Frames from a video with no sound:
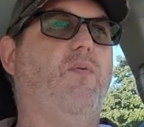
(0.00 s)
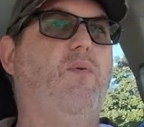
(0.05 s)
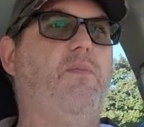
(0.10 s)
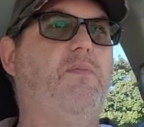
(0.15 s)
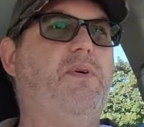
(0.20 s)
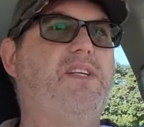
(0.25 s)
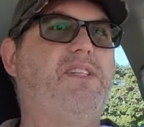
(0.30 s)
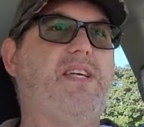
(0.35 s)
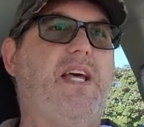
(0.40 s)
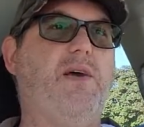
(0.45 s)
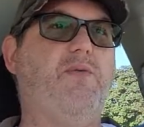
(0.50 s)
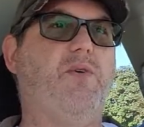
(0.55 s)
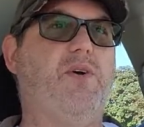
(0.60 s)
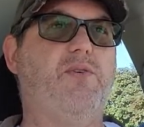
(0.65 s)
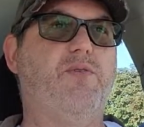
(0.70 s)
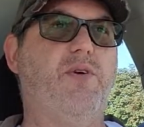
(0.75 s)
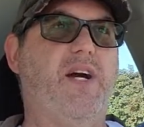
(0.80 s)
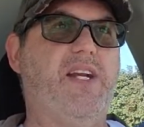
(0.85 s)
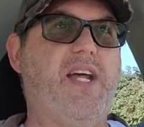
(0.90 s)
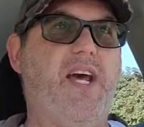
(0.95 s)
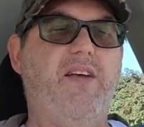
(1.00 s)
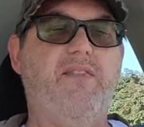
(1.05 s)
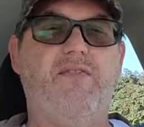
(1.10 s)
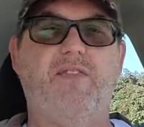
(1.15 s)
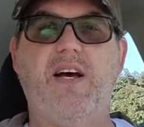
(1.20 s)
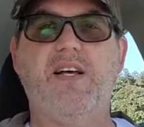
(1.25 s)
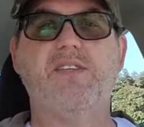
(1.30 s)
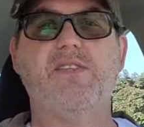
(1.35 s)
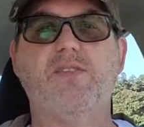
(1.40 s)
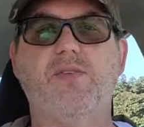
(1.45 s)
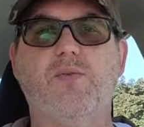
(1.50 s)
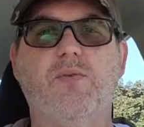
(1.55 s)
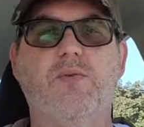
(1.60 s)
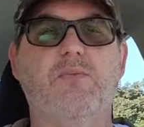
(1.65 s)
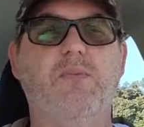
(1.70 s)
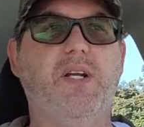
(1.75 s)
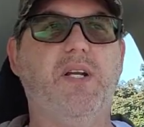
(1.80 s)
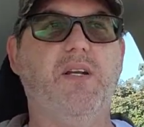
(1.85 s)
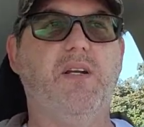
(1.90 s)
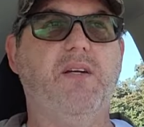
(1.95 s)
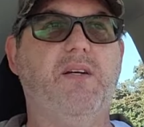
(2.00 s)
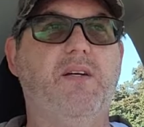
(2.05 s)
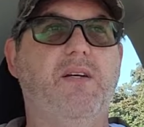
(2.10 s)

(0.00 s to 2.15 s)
woman is anyone who identifies as a woman.